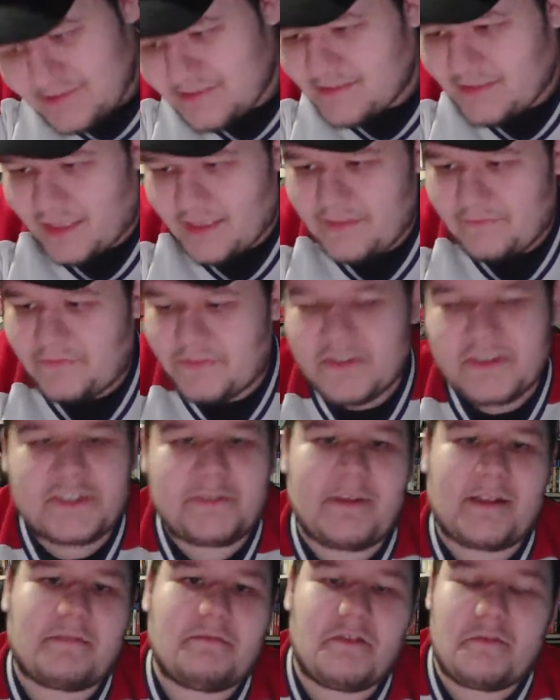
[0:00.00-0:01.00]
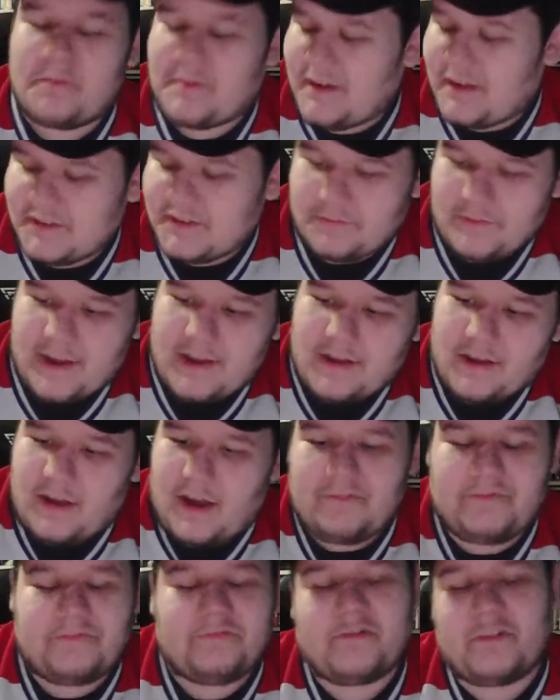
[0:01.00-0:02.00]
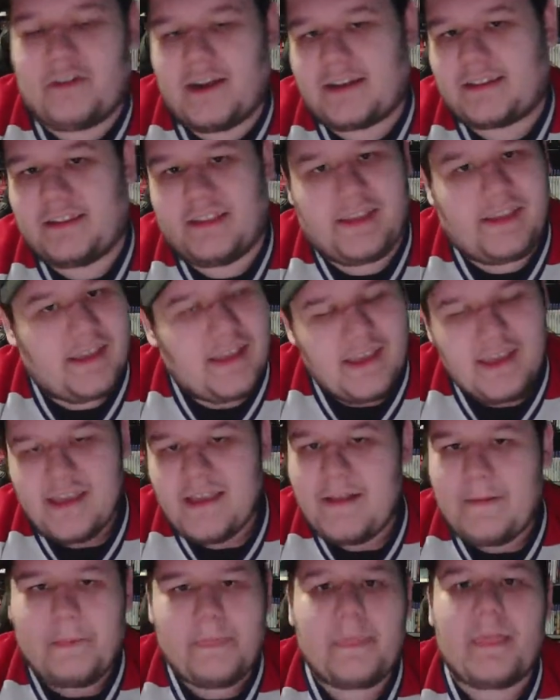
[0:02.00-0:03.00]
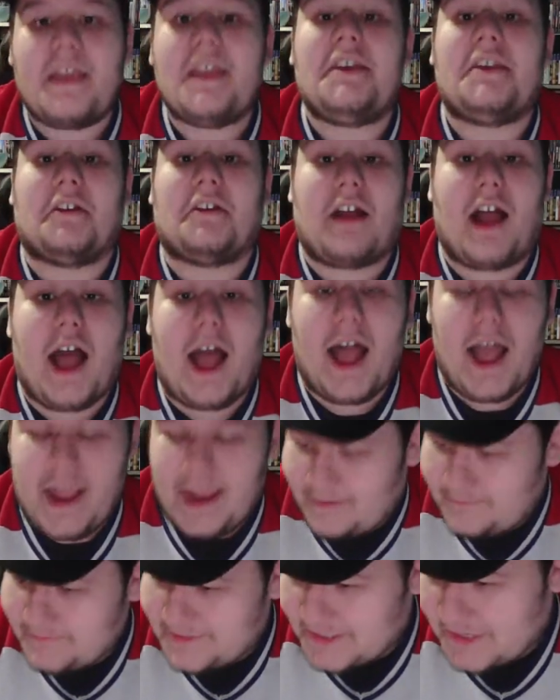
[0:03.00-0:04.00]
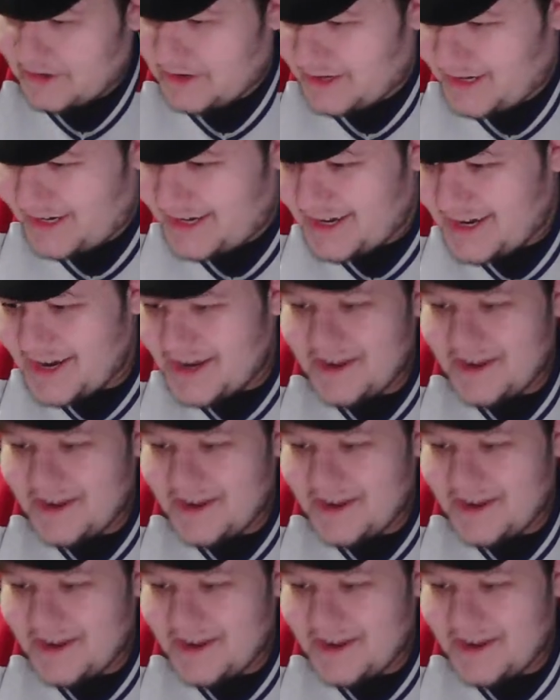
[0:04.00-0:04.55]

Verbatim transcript: if you expect me to pronounce Rankoff correctly, you're high. I'm sorry.